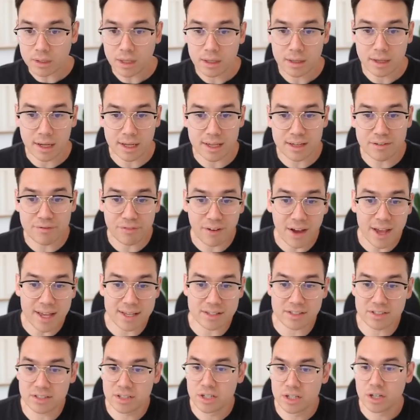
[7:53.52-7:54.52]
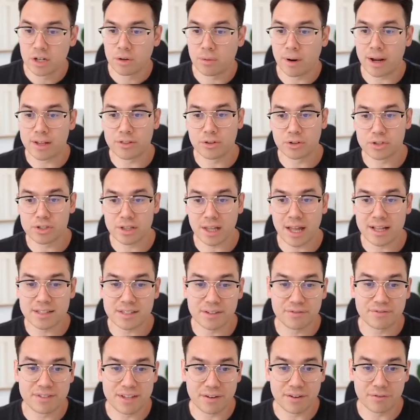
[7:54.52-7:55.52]
advice, right? There's lots
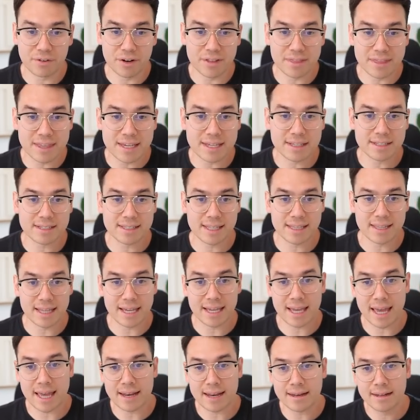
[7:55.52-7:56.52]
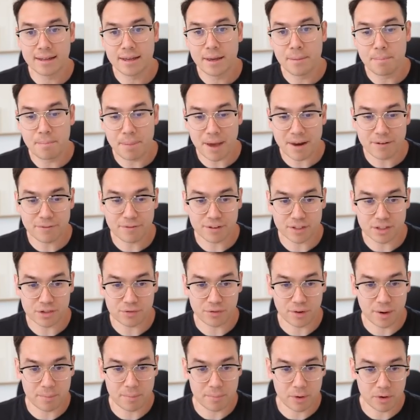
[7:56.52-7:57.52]
of different things that they get benefits
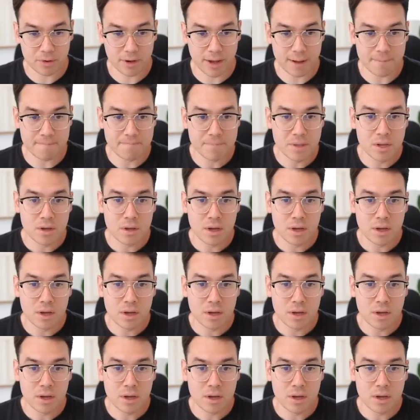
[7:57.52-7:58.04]
from, okay?